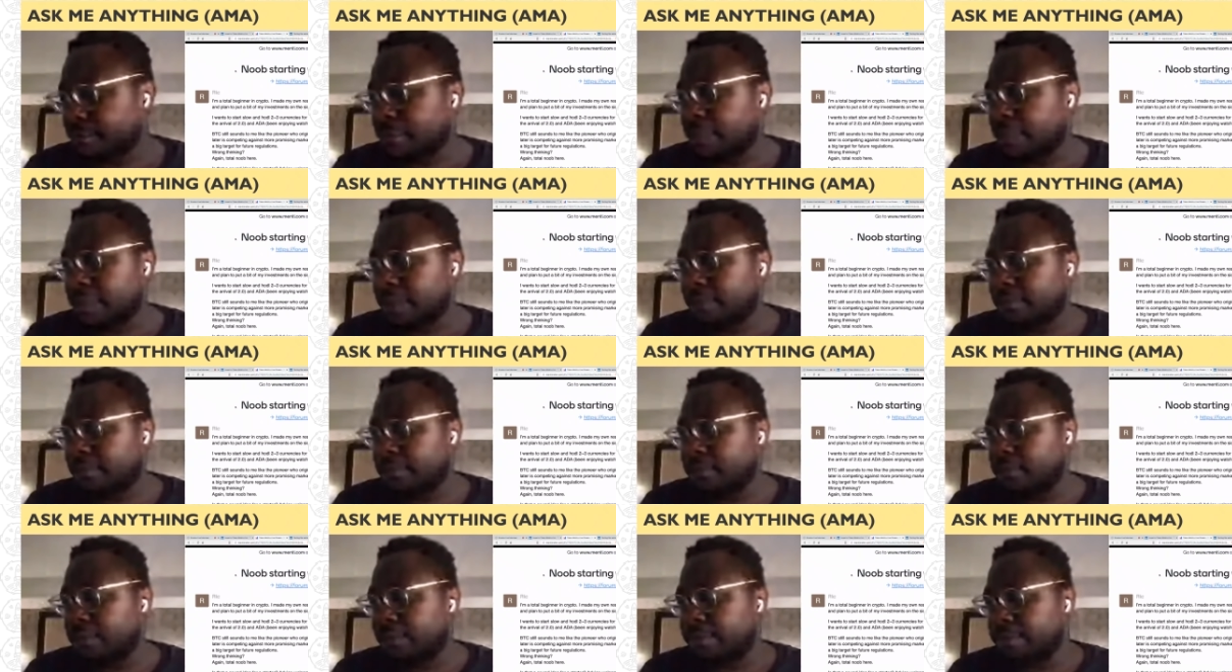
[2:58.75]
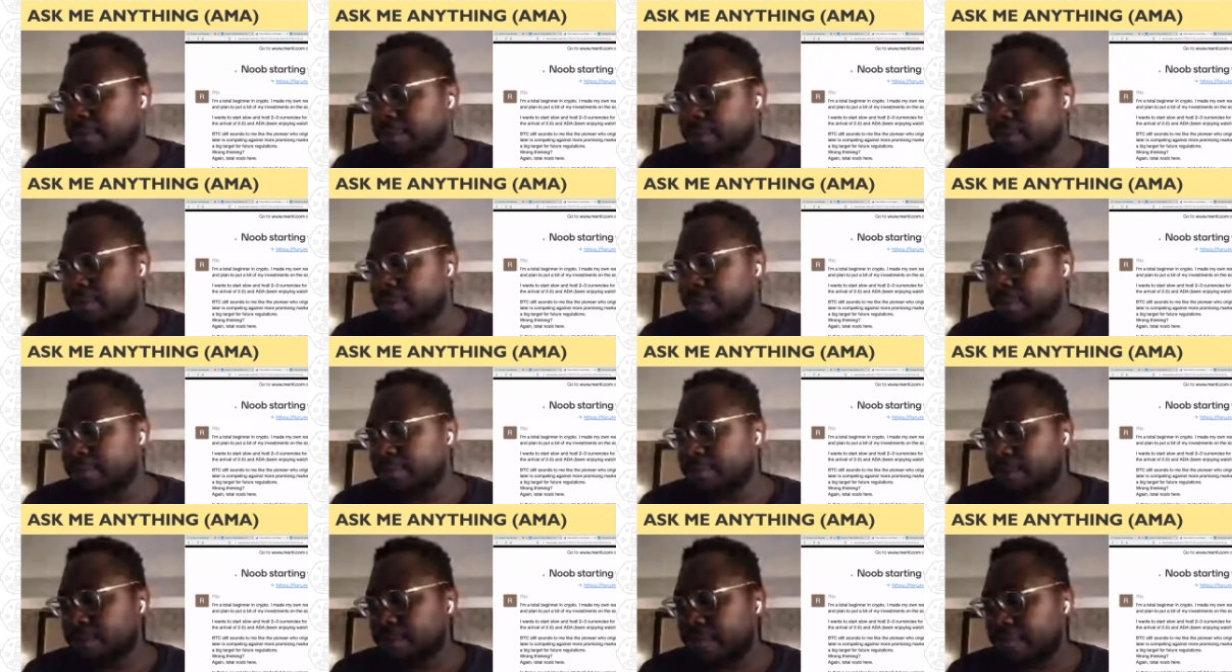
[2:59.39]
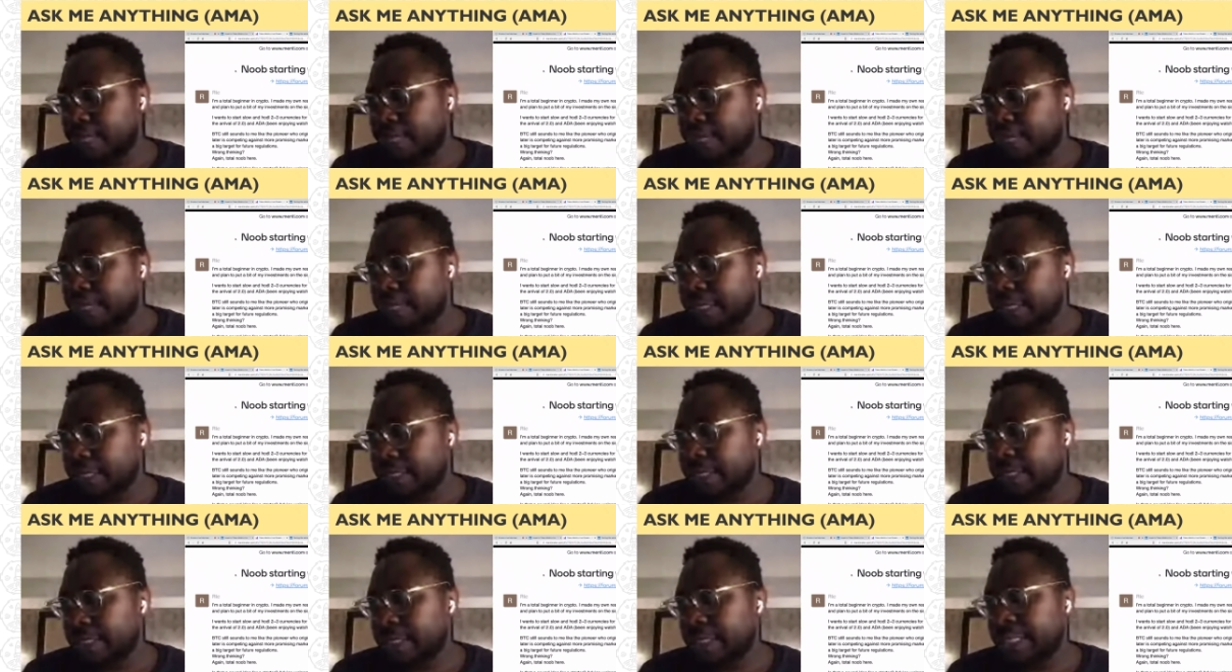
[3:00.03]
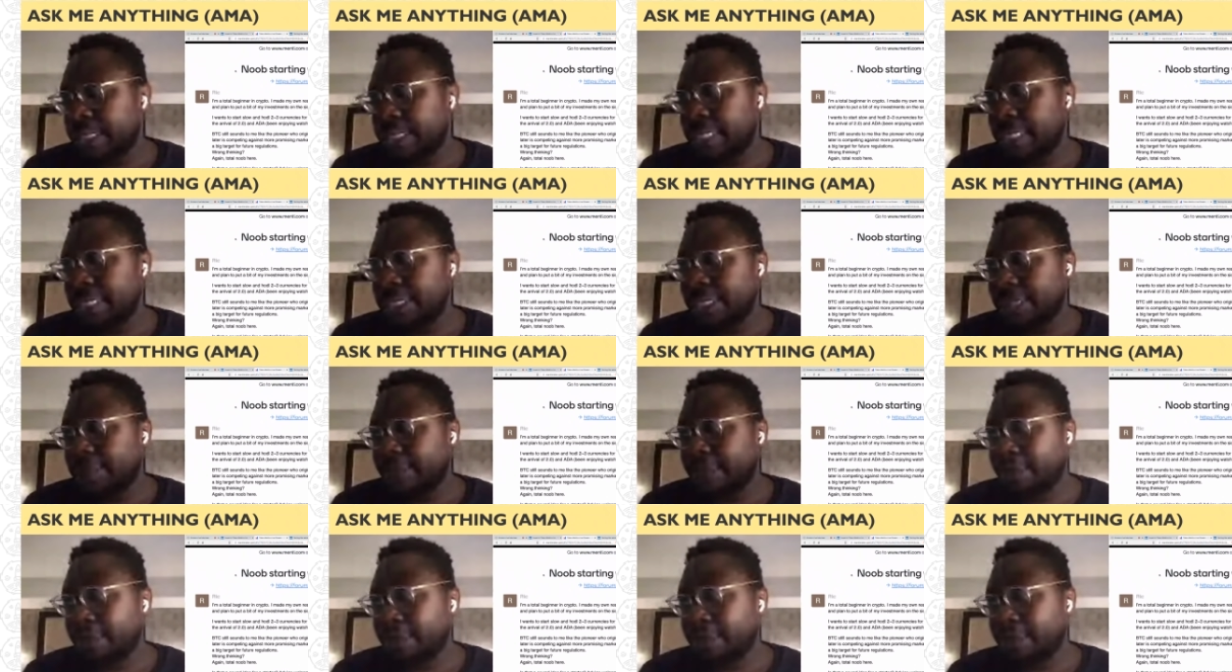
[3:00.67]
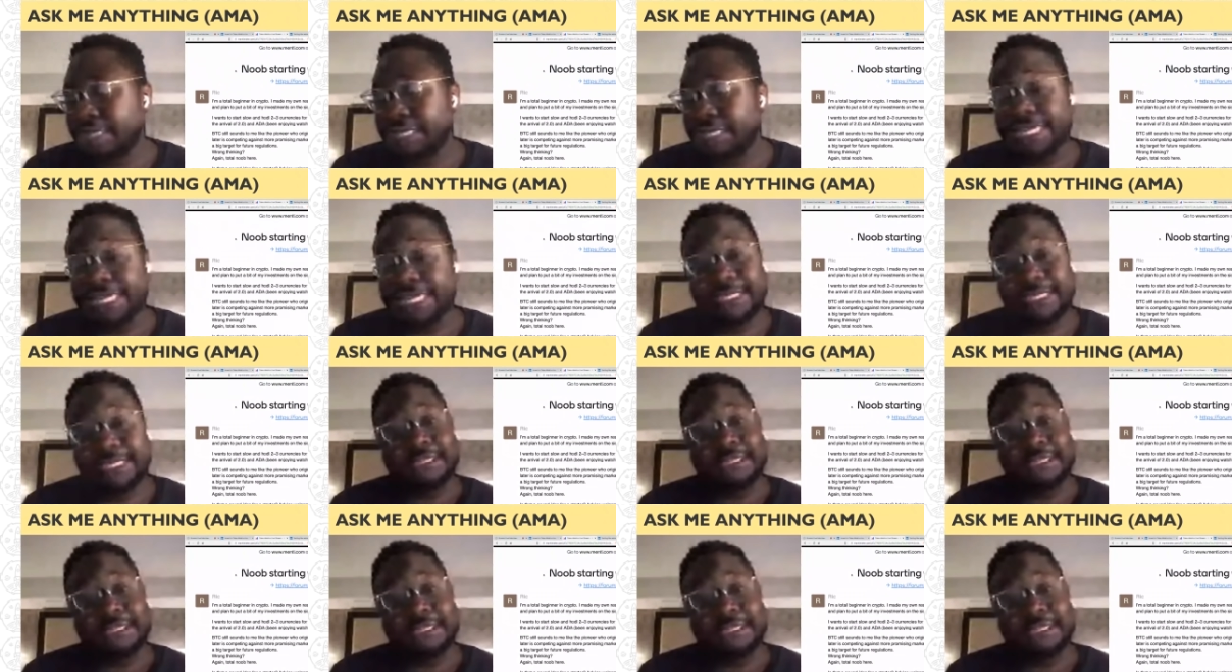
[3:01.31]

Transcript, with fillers: Uh, some people saying Polkadot, Helium Network.